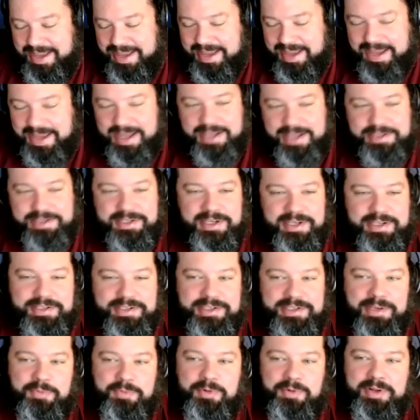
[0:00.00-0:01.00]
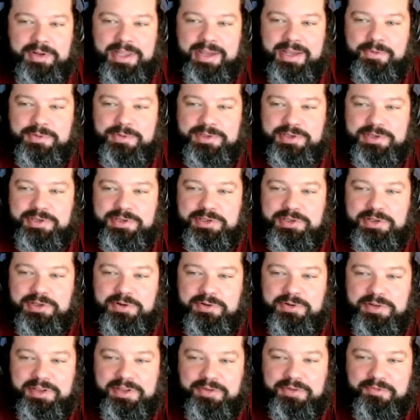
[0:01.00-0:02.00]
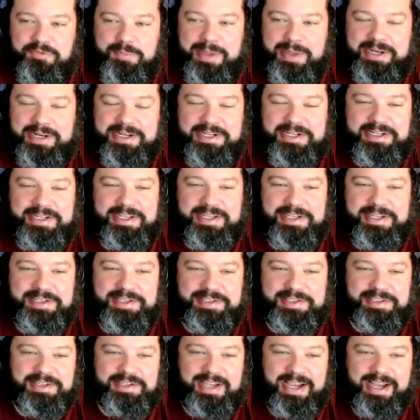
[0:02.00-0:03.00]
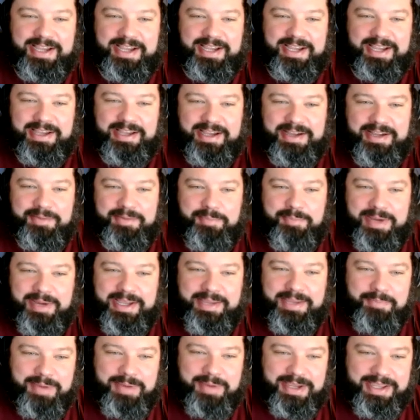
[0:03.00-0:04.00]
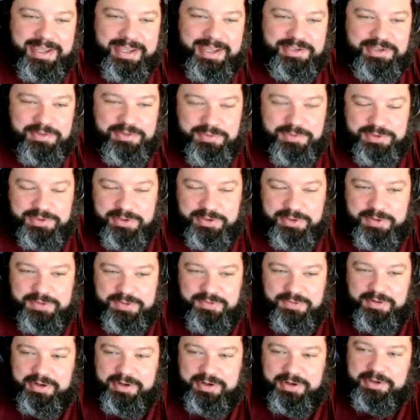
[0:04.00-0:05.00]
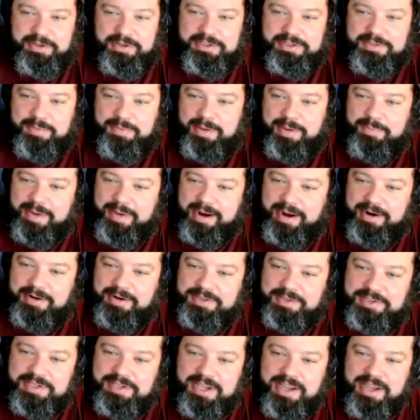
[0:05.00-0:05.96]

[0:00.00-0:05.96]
as someone that was a student of many D's, my answer was always very good to my parents,